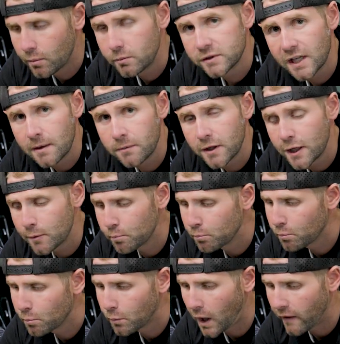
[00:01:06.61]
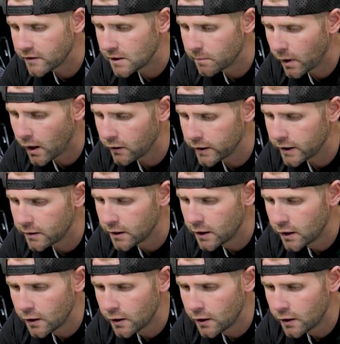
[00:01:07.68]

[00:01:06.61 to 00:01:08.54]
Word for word: Same thing, privacy poly,